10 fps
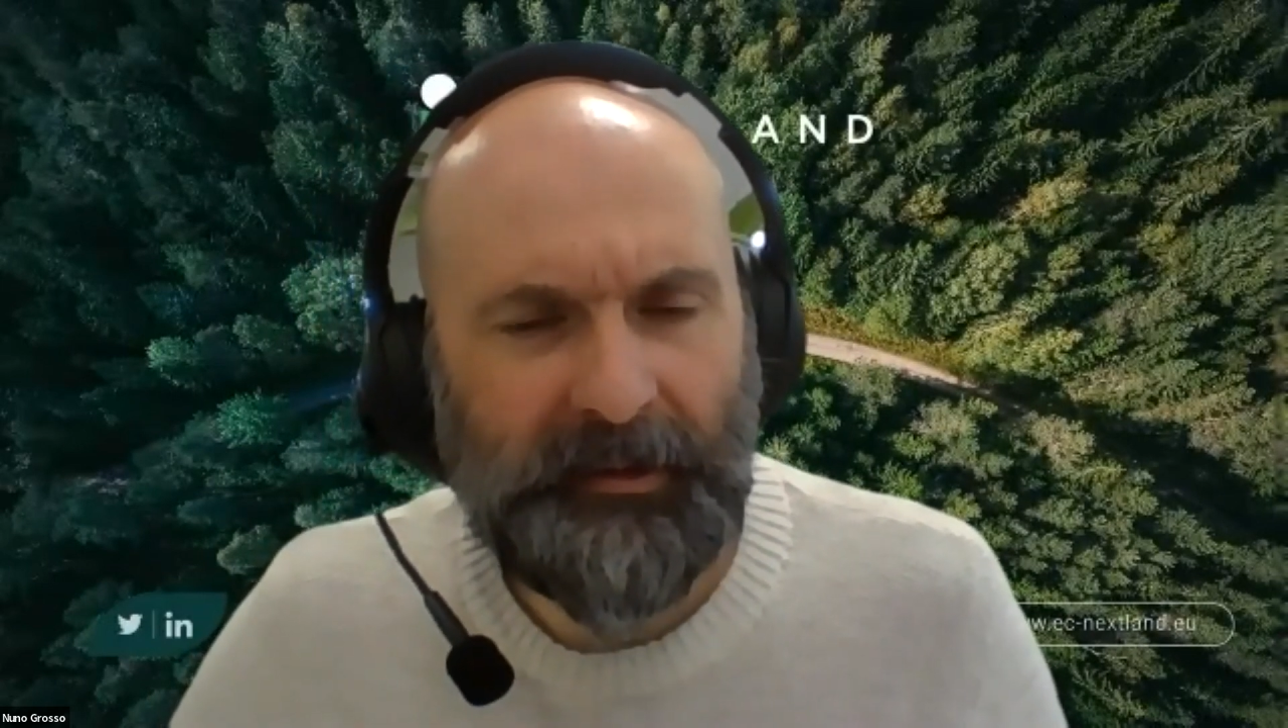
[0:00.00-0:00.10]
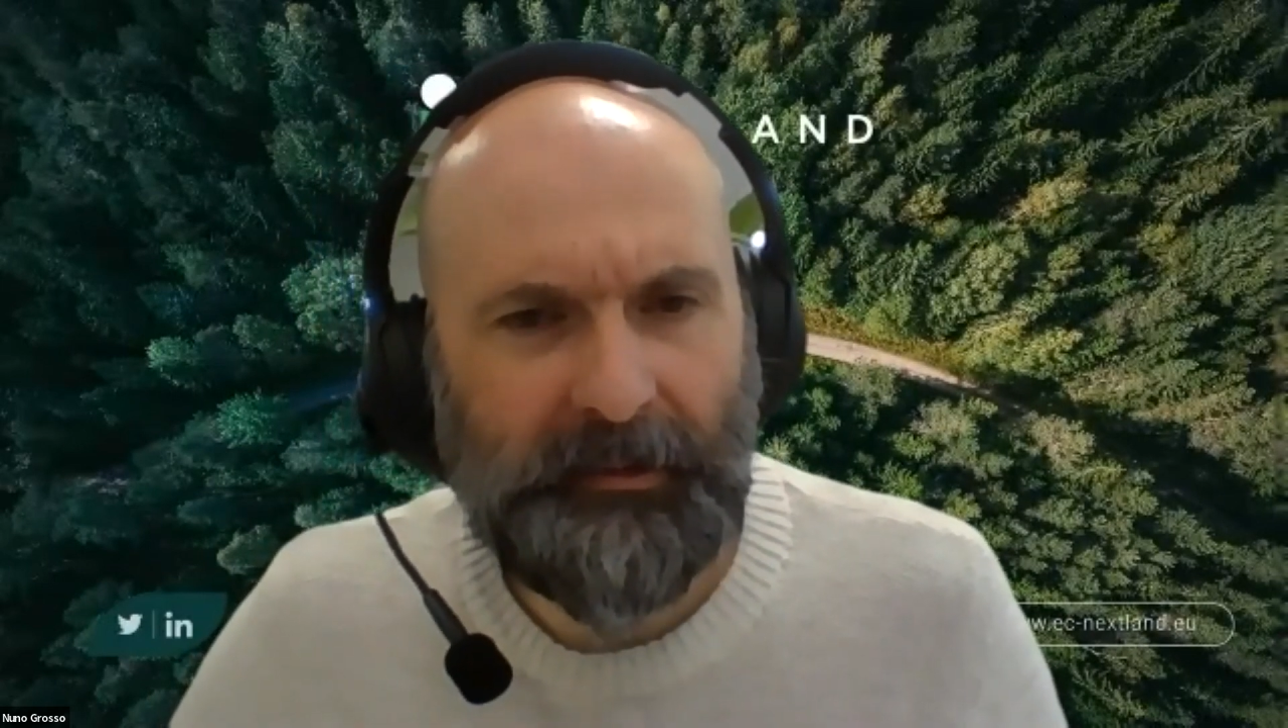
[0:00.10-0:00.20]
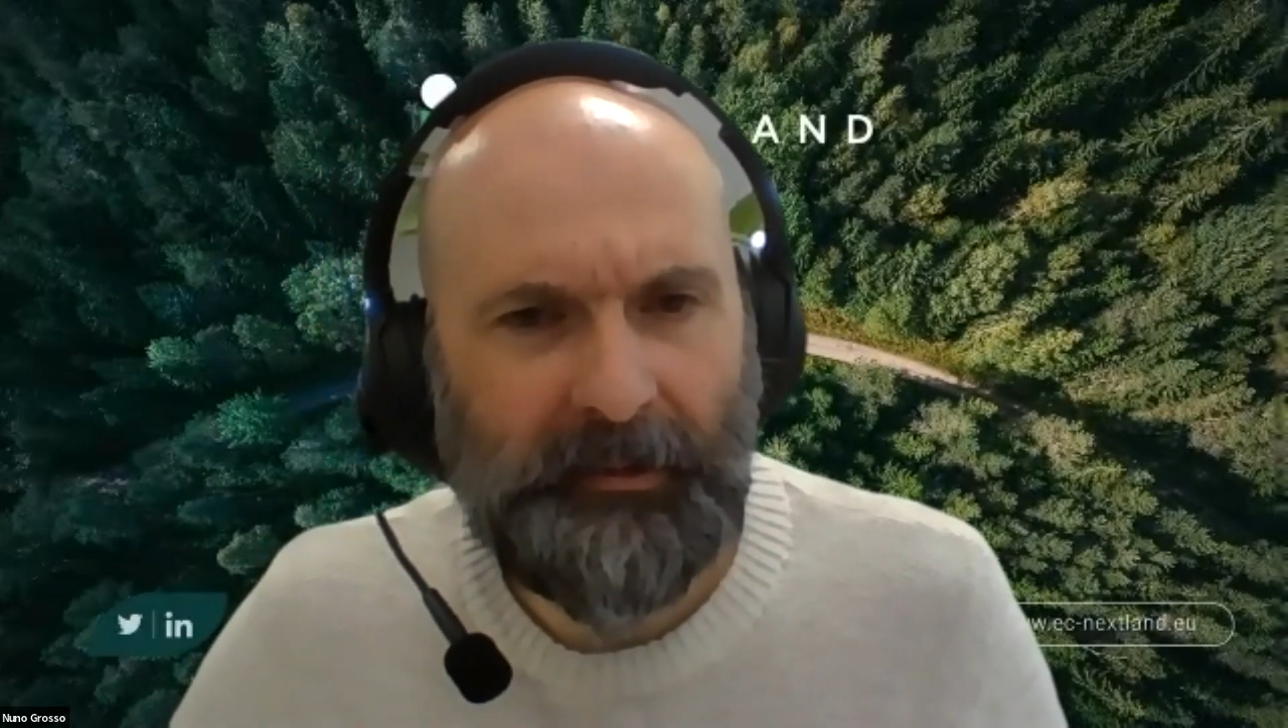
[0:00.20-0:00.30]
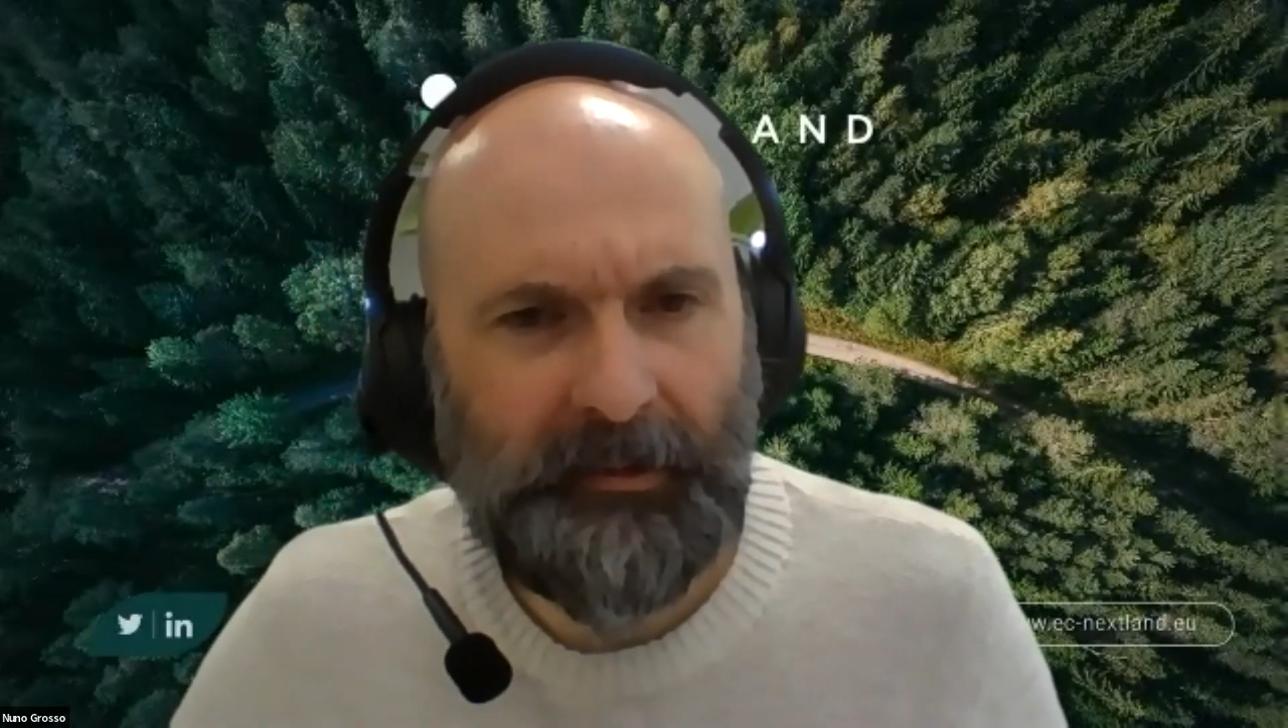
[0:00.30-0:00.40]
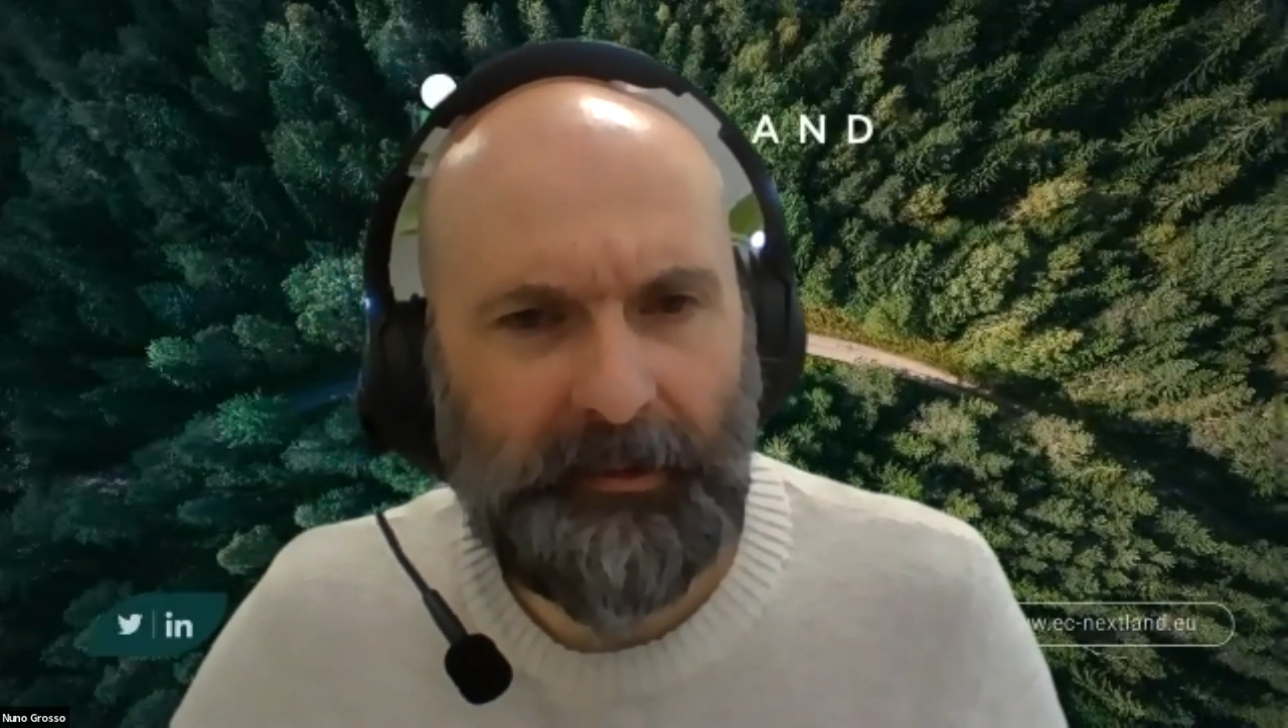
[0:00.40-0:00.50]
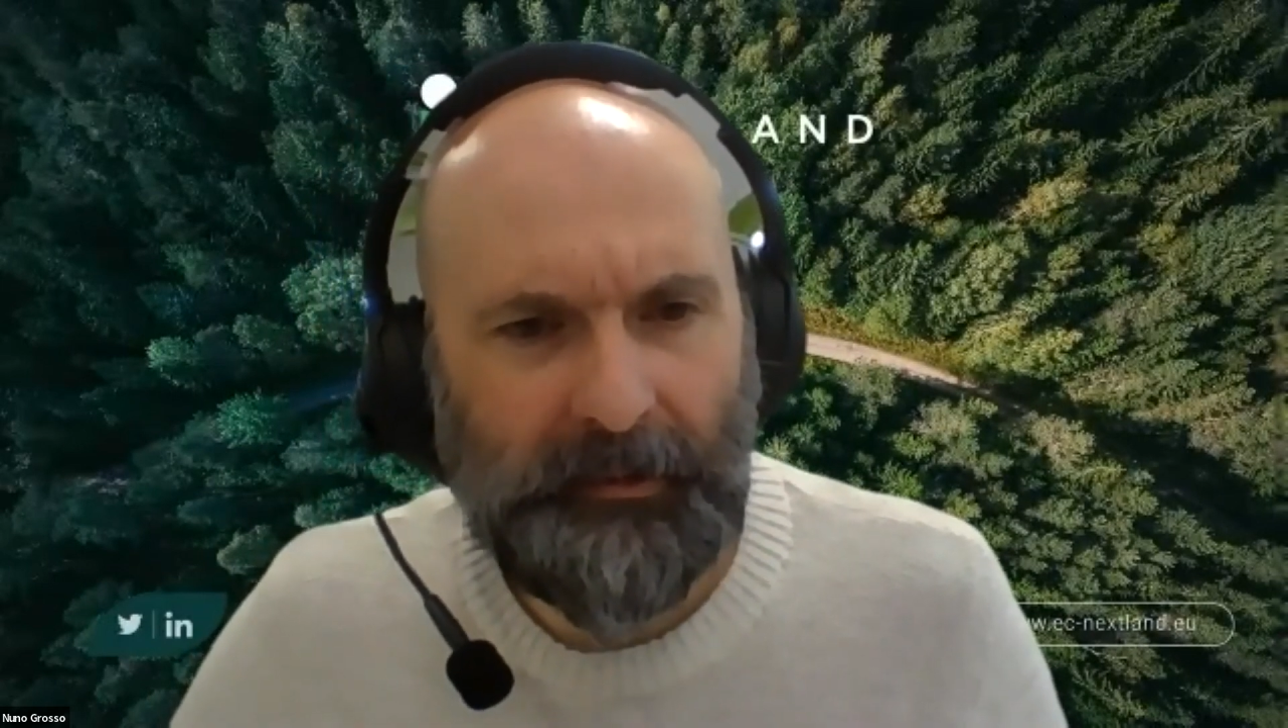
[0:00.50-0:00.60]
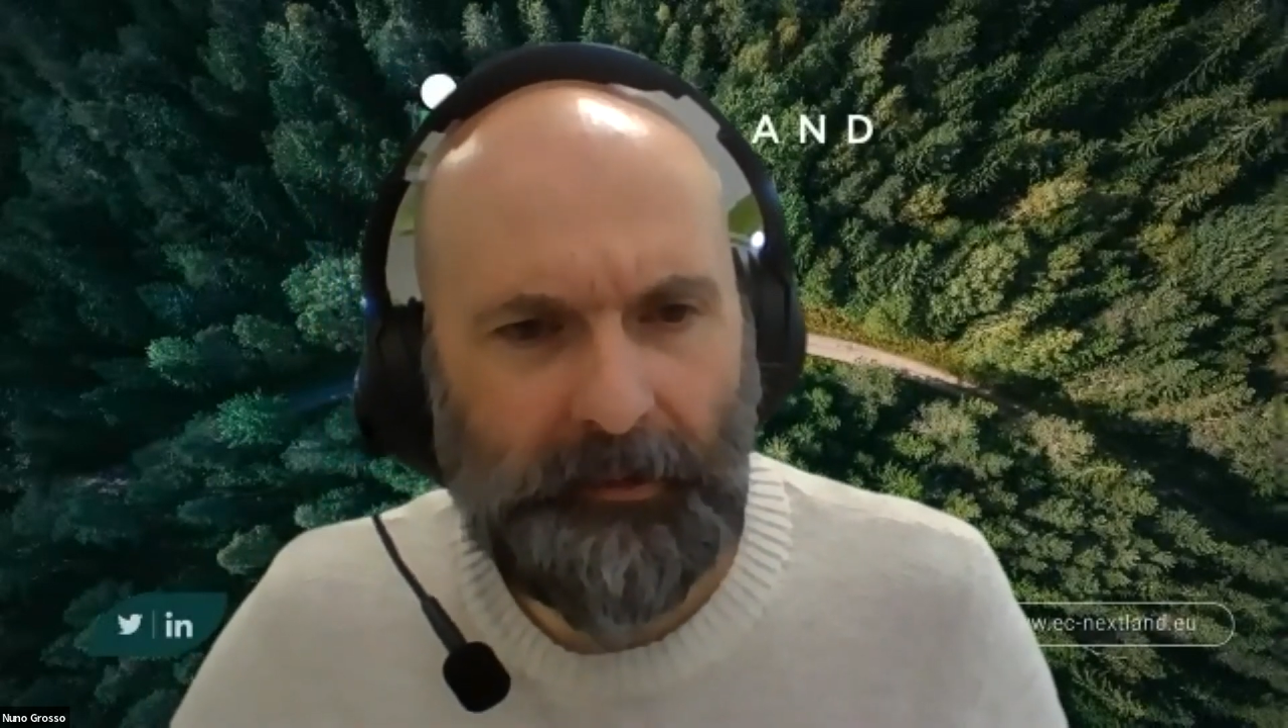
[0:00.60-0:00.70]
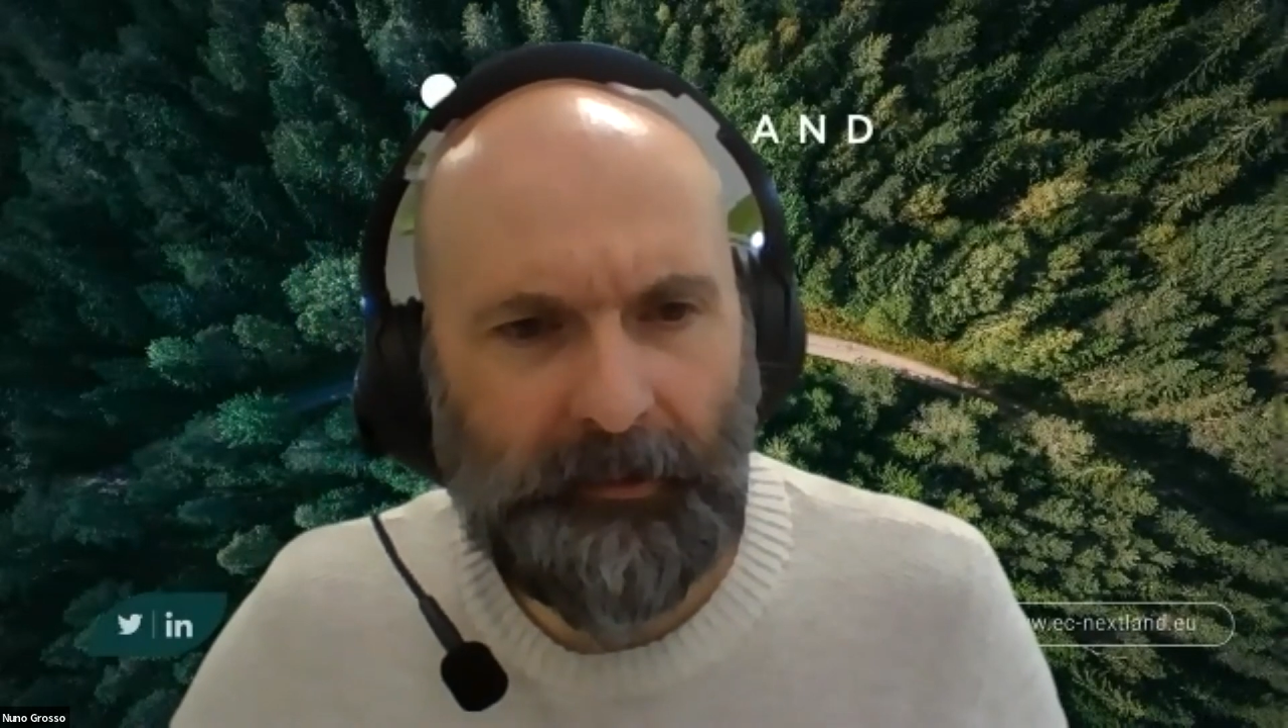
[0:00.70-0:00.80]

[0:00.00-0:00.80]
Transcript: store